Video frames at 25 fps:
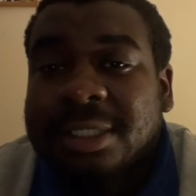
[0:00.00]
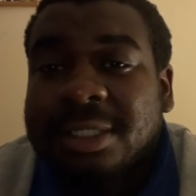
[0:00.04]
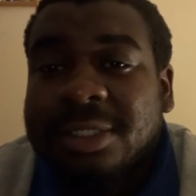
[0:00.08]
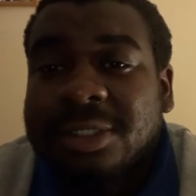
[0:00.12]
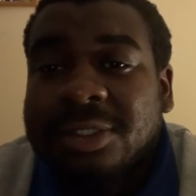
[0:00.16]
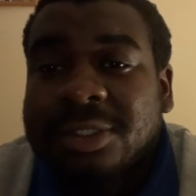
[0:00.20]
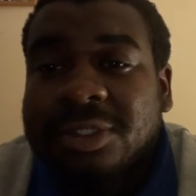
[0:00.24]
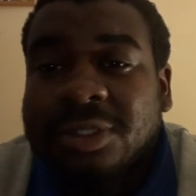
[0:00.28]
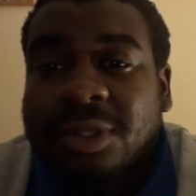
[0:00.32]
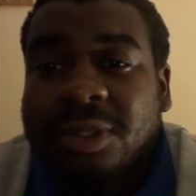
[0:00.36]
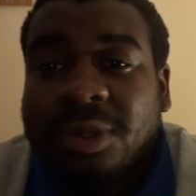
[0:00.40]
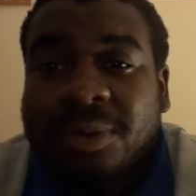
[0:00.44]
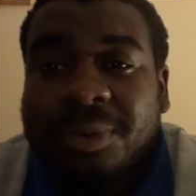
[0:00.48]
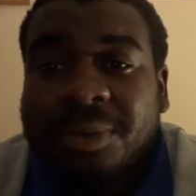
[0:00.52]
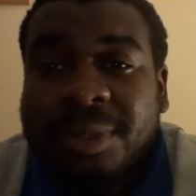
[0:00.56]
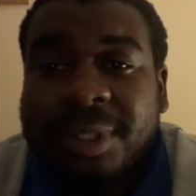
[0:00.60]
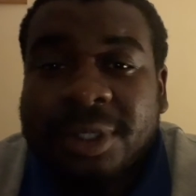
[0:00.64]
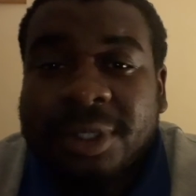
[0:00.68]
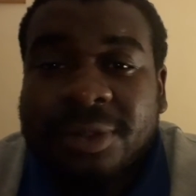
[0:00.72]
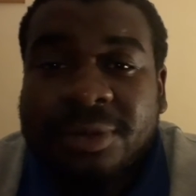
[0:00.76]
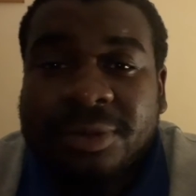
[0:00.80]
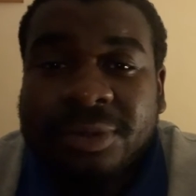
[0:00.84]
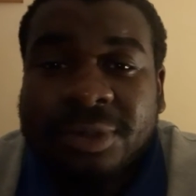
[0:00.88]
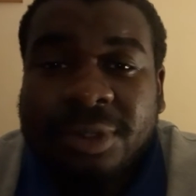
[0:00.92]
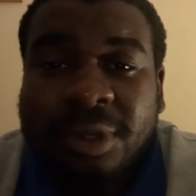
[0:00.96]
So, we
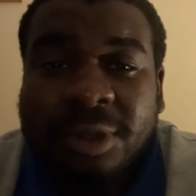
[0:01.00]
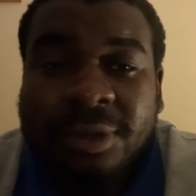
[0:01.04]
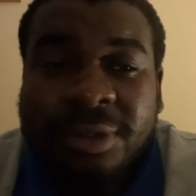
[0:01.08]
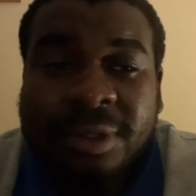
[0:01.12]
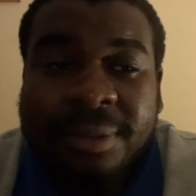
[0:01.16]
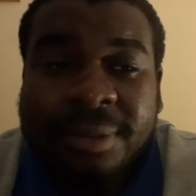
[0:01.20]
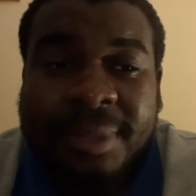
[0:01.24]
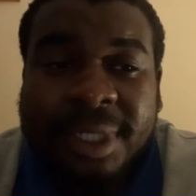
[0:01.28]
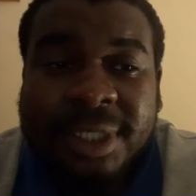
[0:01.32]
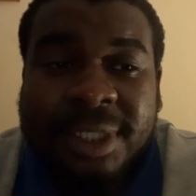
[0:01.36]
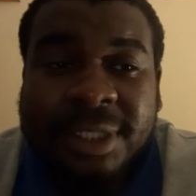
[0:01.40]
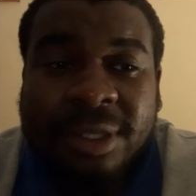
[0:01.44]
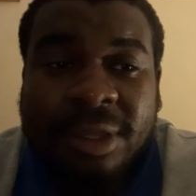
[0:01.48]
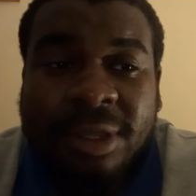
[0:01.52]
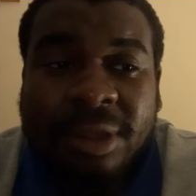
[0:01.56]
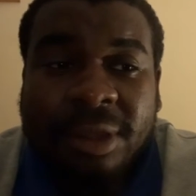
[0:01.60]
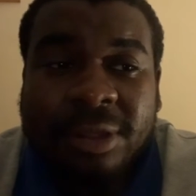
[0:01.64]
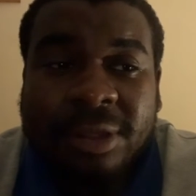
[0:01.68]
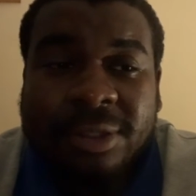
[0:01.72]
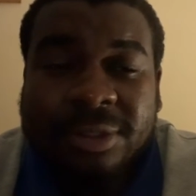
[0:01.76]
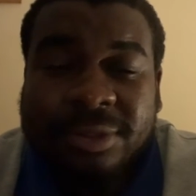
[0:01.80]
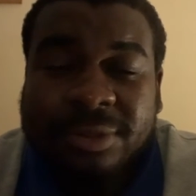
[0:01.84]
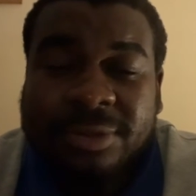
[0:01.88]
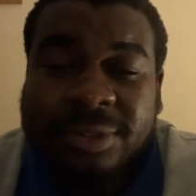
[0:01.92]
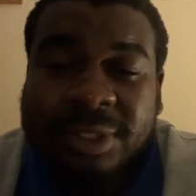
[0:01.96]
all know the Mesut Ozil